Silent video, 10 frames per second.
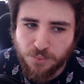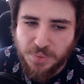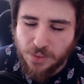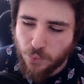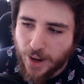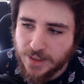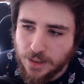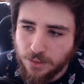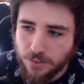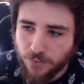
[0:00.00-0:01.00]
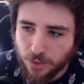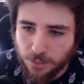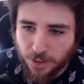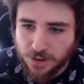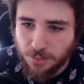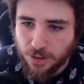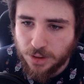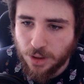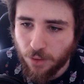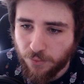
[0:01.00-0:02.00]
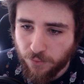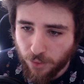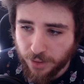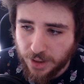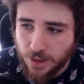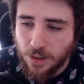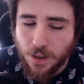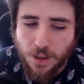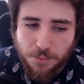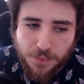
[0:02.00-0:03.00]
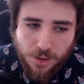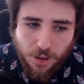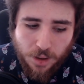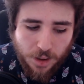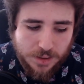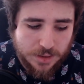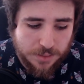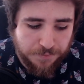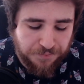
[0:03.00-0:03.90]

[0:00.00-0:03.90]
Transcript: be ready for the possibility of forking, because